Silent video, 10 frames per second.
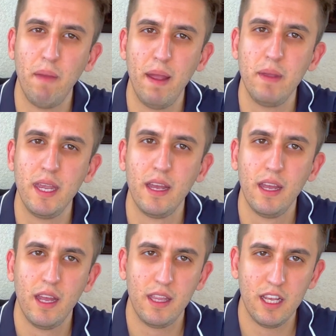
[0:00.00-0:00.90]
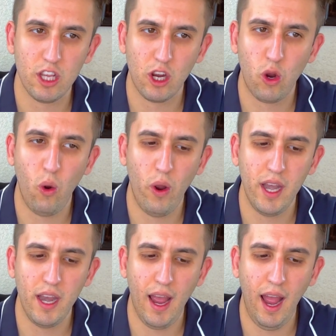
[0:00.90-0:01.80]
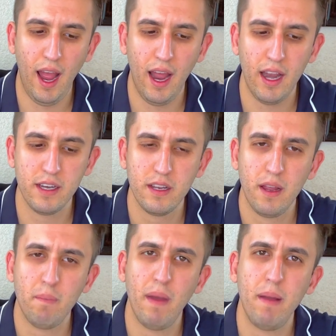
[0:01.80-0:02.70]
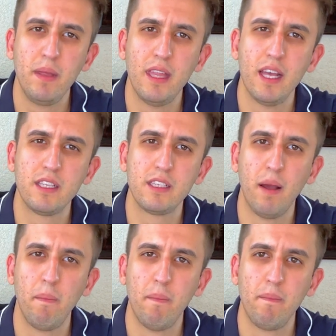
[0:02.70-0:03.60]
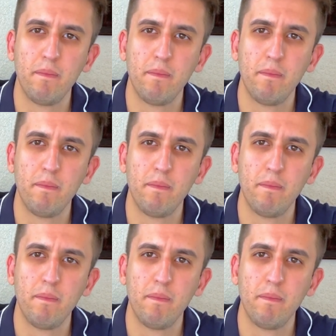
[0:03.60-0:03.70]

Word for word: Maybe there's a coin and maybe there's some